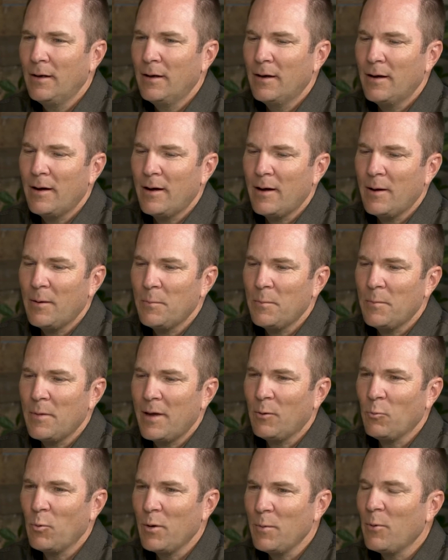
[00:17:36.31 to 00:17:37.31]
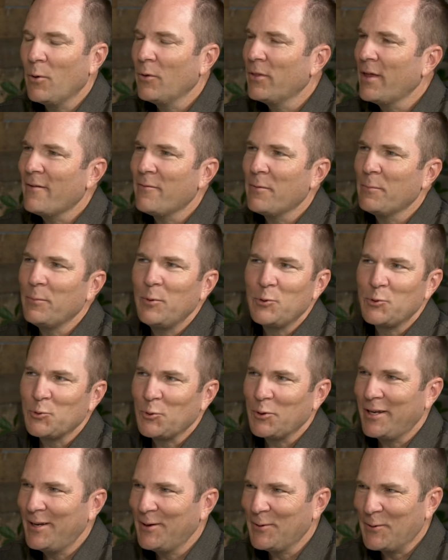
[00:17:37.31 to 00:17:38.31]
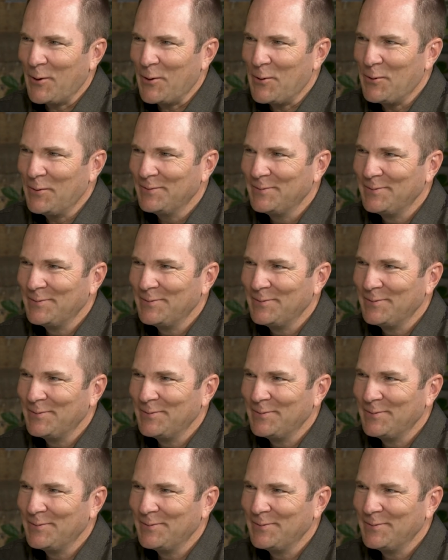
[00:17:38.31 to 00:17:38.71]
And we both have a mutual hero.